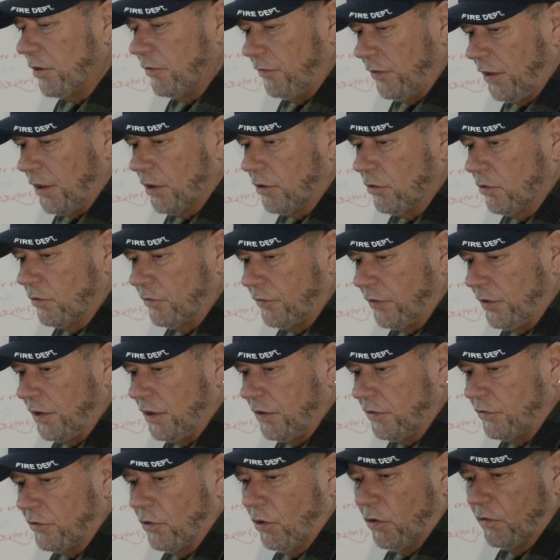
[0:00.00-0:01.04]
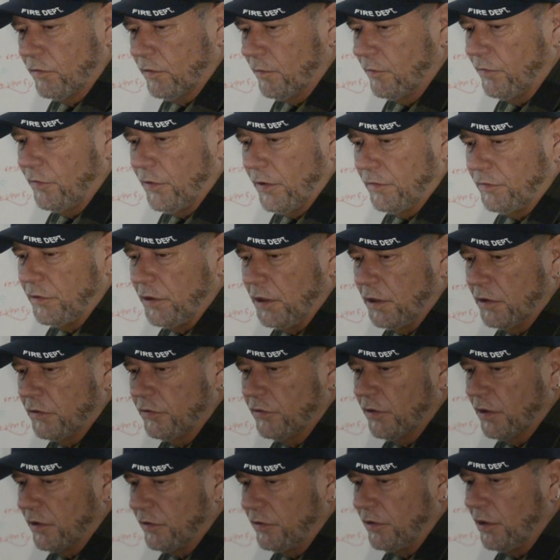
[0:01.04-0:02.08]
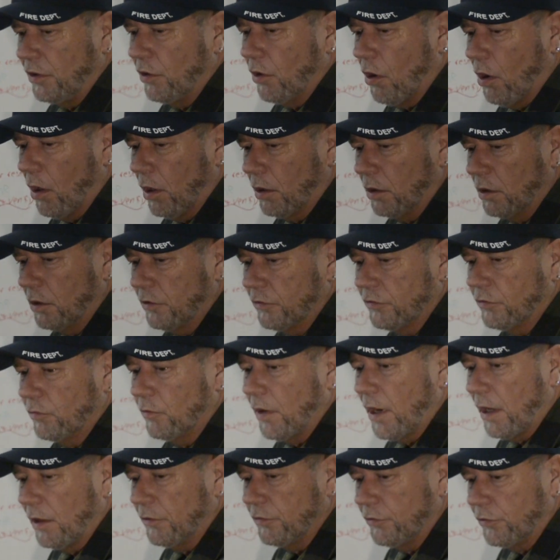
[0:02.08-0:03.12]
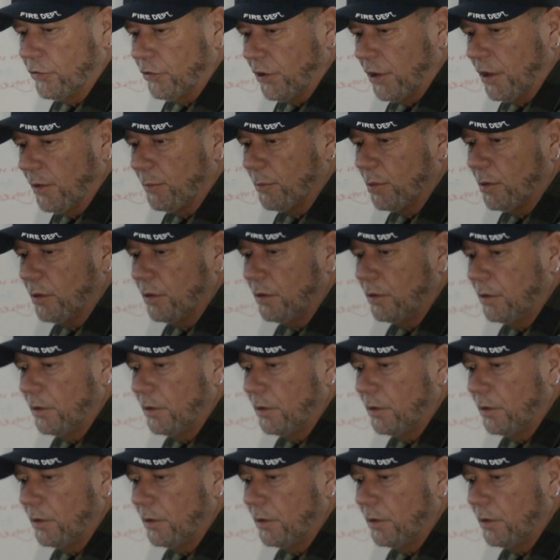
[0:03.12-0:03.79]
the vehicle fees go from $50 to $60 round trip